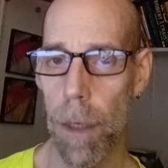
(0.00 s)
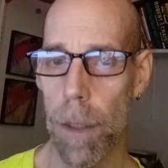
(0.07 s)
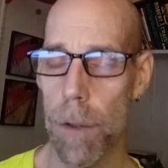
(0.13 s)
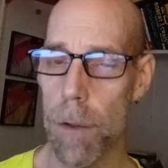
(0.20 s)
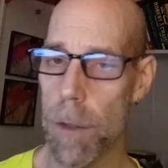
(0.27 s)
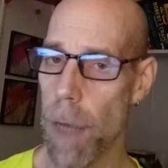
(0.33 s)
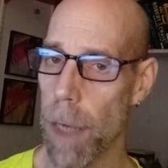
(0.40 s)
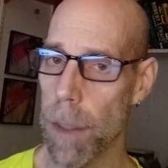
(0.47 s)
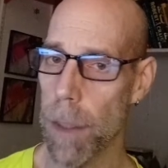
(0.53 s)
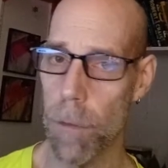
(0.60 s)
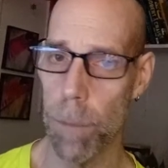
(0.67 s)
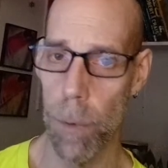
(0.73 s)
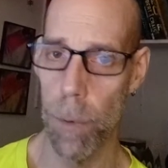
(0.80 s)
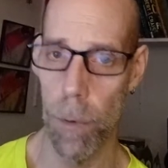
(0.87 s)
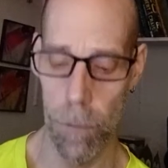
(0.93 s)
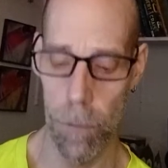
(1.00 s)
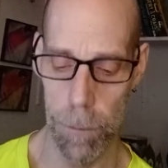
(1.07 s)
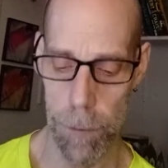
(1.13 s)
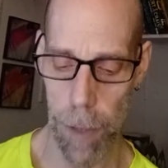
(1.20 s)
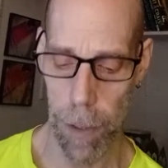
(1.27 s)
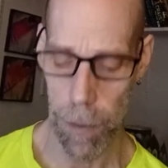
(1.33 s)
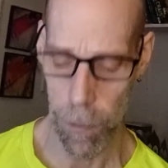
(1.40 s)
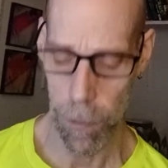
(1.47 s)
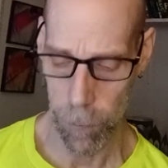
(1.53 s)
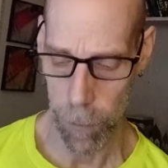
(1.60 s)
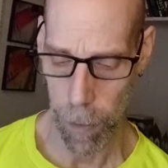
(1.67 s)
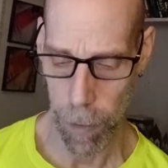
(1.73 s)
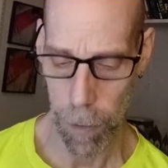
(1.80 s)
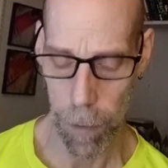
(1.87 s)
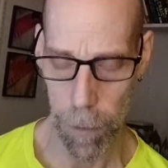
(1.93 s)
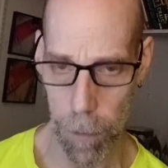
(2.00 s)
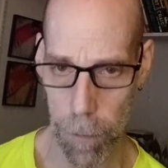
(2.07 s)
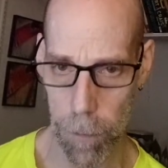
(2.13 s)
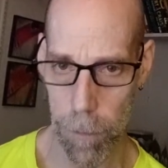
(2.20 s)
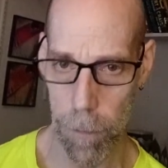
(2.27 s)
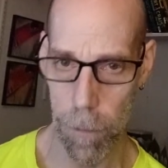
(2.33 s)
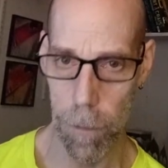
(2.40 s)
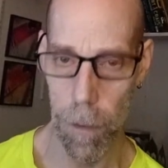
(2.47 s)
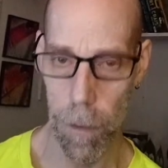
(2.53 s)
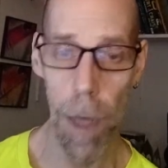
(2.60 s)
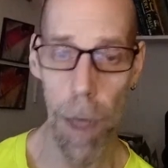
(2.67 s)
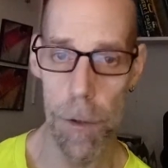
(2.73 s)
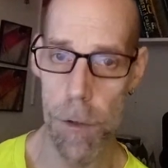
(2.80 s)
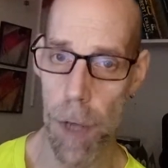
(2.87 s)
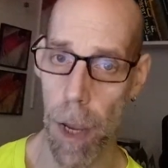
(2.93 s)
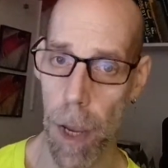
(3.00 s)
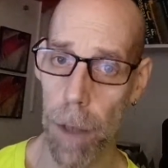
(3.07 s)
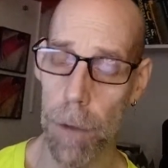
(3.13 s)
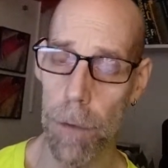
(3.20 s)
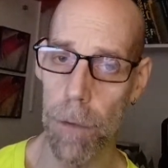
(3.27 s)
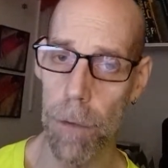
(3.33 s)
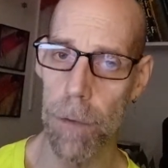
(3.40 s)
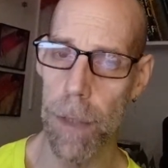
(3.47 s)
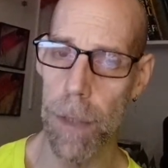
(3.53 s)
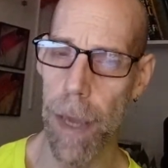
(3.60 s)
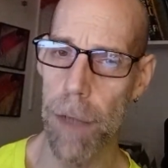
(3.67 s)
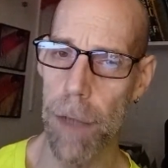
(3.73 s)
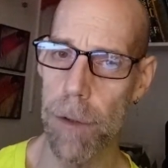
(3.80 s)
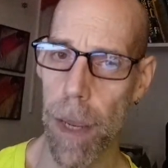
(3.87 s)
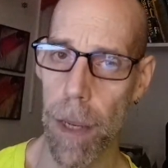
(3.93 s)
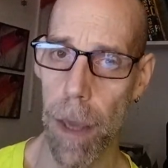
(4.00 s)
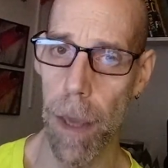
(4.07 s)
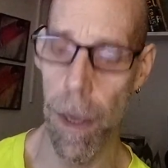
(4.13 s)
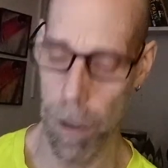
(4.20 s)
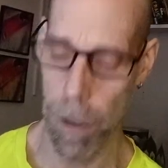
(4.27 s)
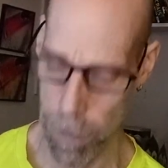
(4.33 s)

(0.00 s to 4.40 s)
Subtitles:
Chinese Buddhism, Chinese Zen, Chan, C-H-A-N.